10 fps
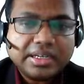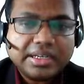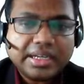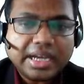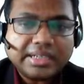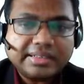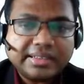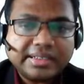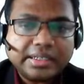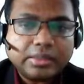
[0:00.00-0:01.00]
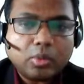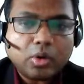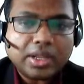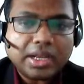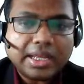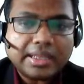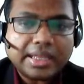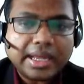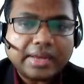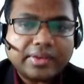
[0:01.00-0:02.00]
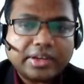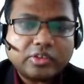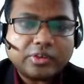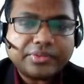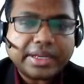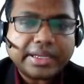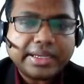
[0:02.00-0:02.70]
DICE model and the average of the